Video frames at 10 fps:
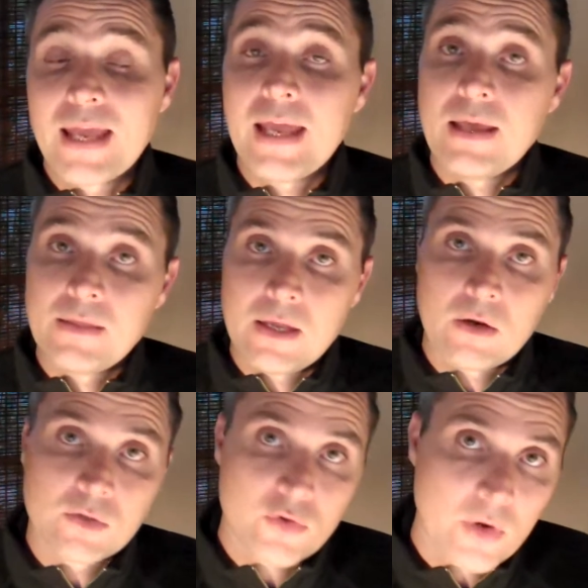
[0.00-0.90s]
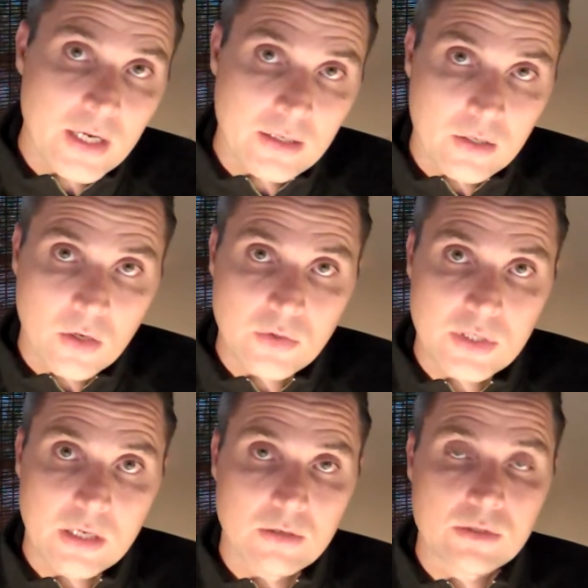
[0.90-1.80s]
And they are trained
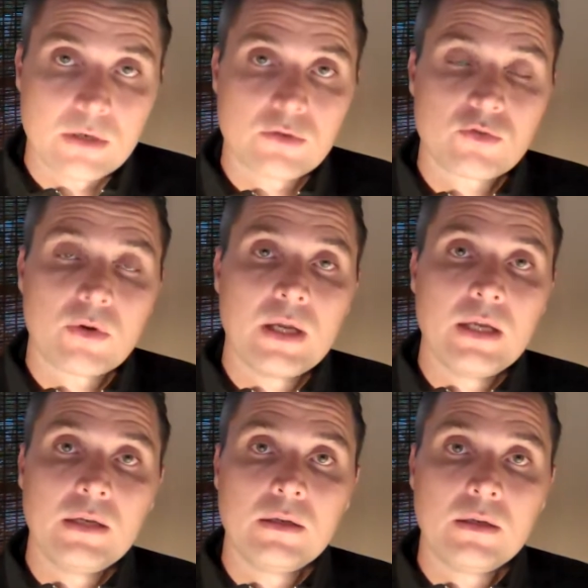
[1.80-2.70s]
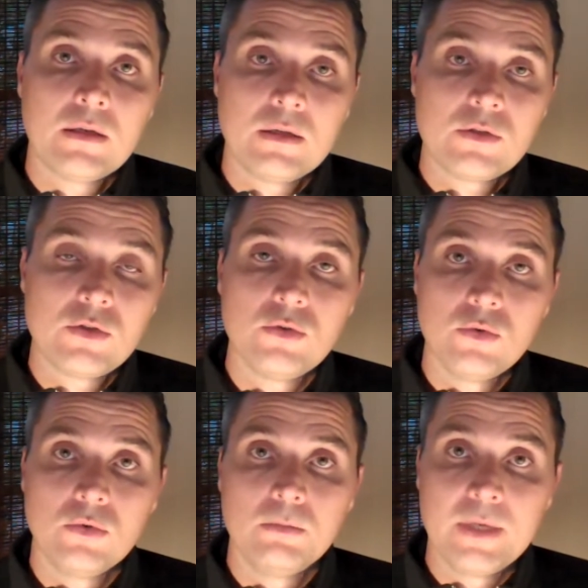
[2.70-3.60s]
negotiators. They're trained
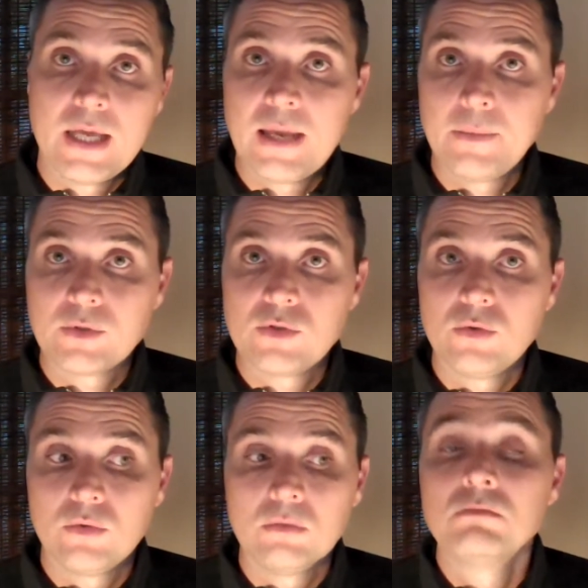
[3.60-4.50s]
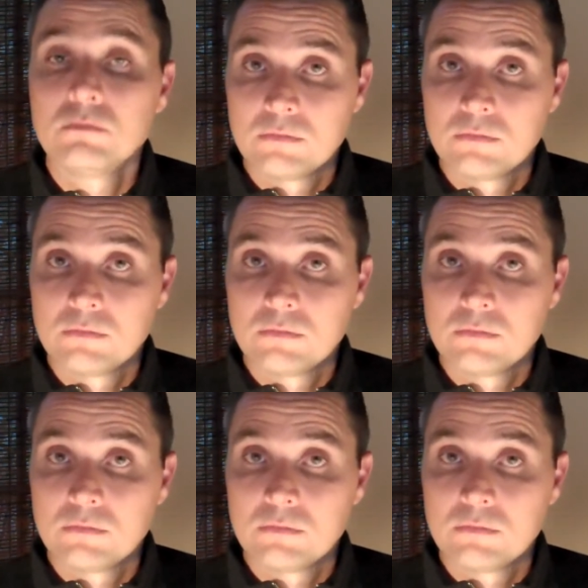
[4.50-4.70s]
to be able to